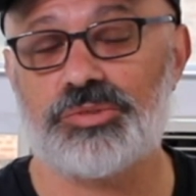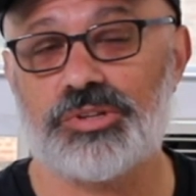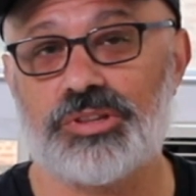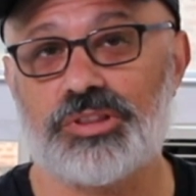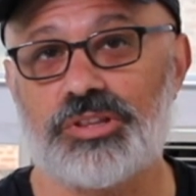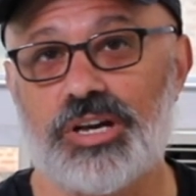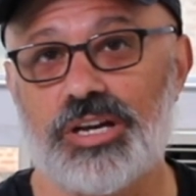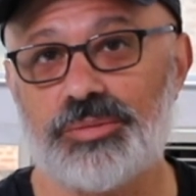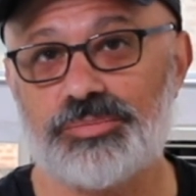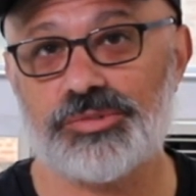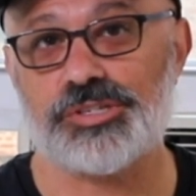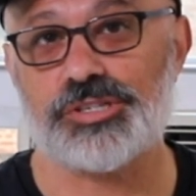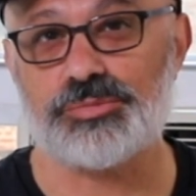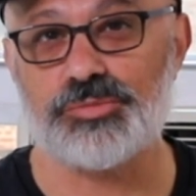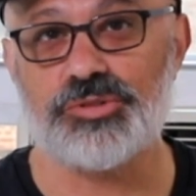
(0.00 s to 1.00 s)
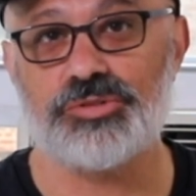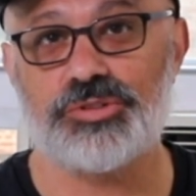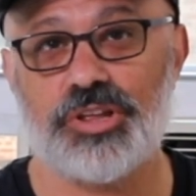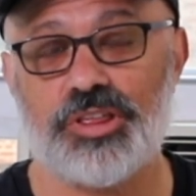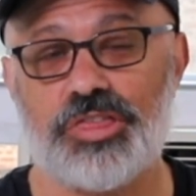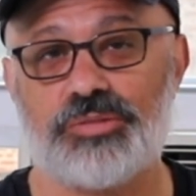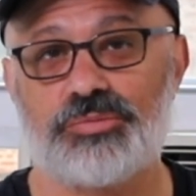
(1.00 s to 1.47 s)
with Hypersmooth
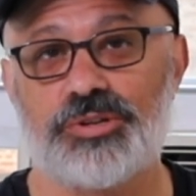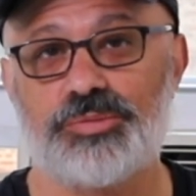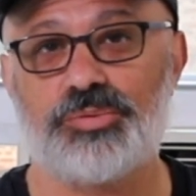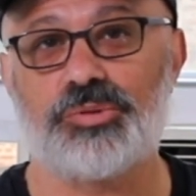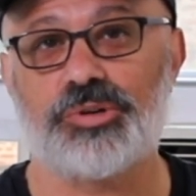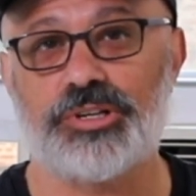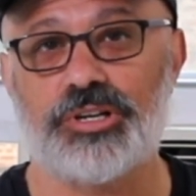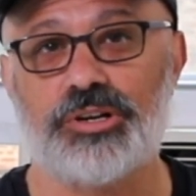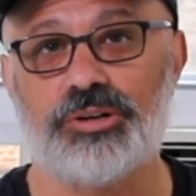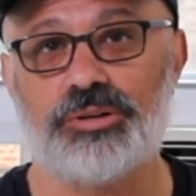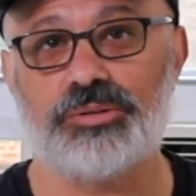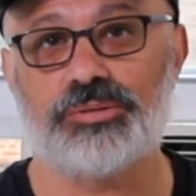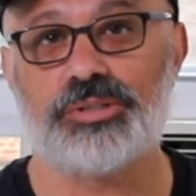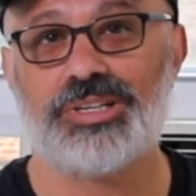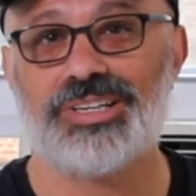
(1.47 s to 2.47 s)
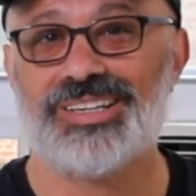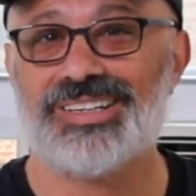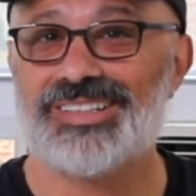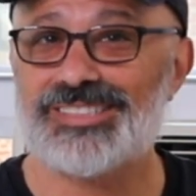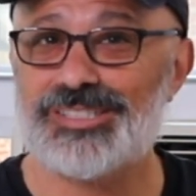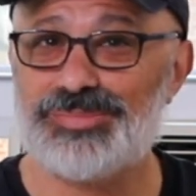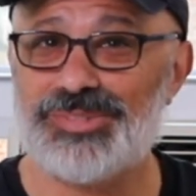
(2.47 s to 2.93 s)
3.0.
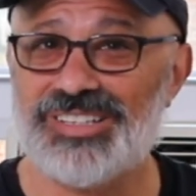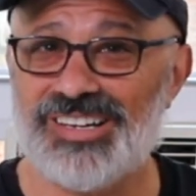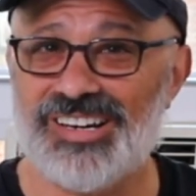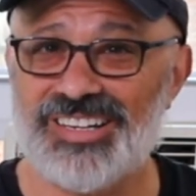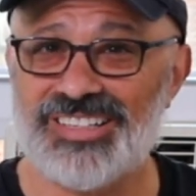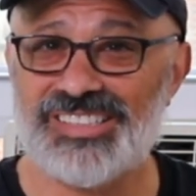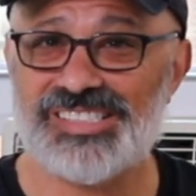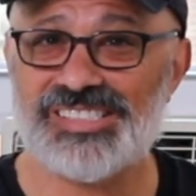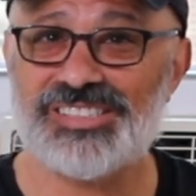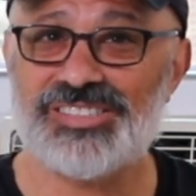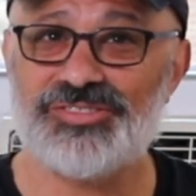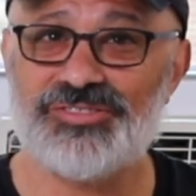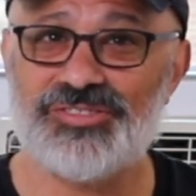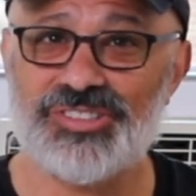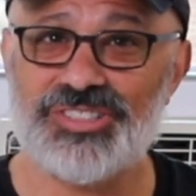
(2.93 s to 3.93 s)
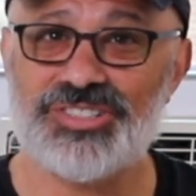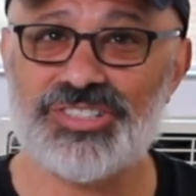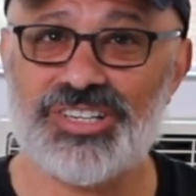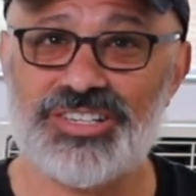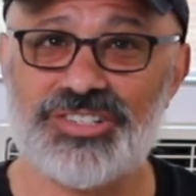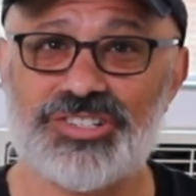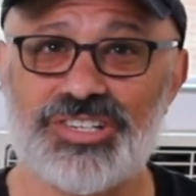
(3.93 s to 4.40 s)
And to be honest, the footage
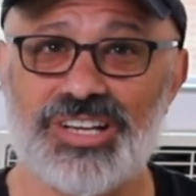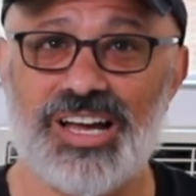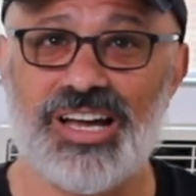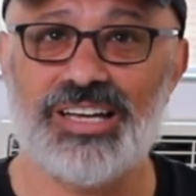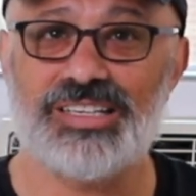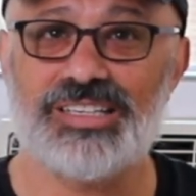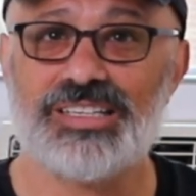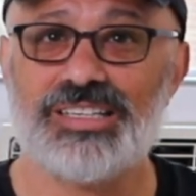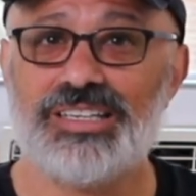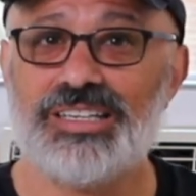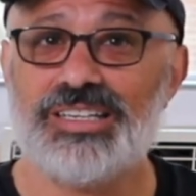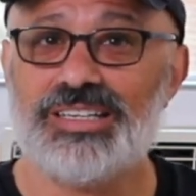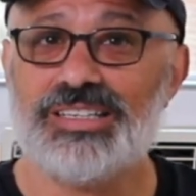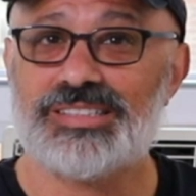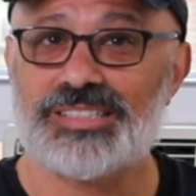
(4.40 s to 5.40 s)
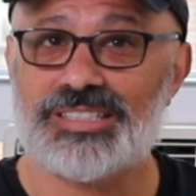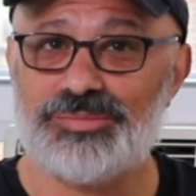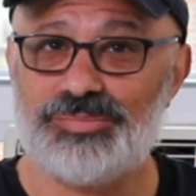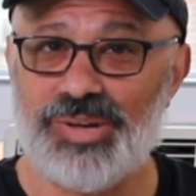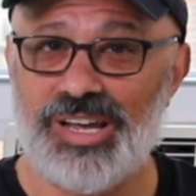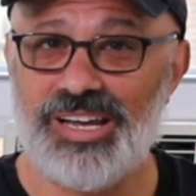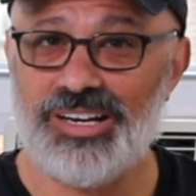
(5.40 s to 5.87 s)
I shot to
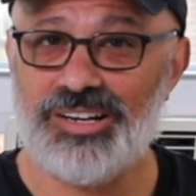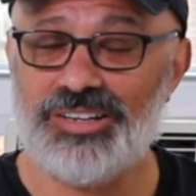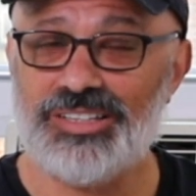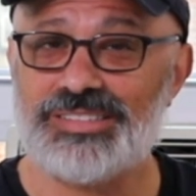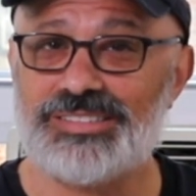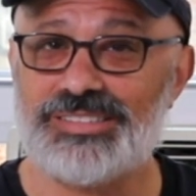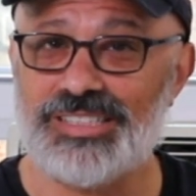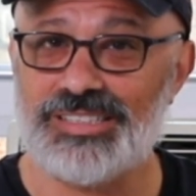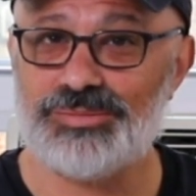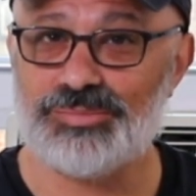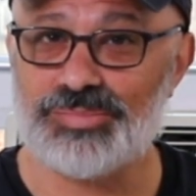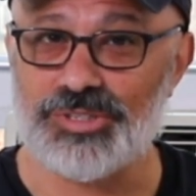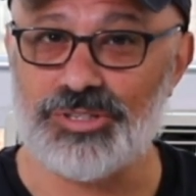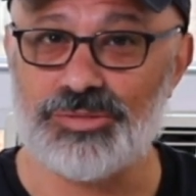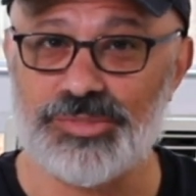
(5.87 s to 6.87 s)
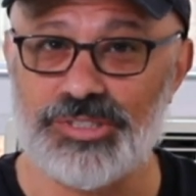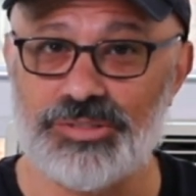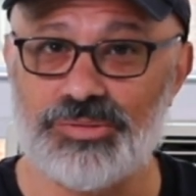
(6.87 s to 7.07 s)
compare didn't blow me